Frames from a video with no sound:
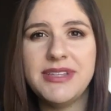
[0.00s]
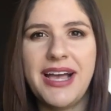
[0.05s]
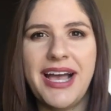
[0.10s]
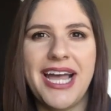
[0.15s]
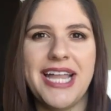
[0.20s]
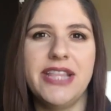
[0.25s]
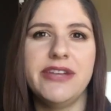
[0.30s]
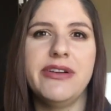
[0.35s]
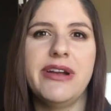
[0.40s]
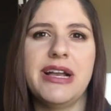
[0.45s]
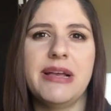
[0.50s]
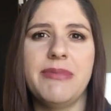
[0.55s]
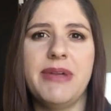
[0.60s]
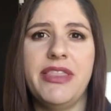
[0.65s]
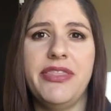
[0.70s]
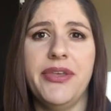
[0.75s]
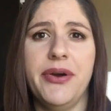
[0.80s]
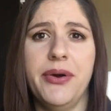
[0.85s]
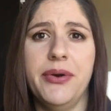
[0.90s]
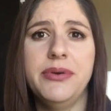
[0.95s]
Highly
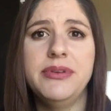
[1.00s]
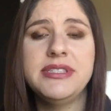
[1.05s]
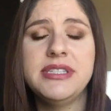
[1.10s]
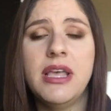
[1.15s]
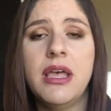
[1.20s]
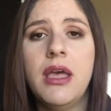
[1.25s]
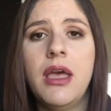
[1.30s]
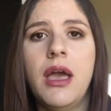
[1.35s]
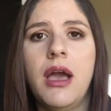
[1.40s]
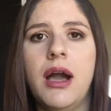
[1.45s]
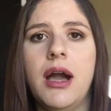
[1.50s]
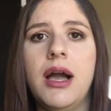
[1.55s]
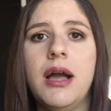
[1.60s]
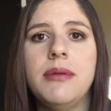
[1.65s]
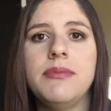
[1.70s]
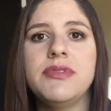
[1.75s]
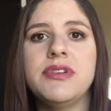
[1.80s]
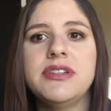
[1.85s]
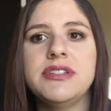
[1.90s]
recommend those um,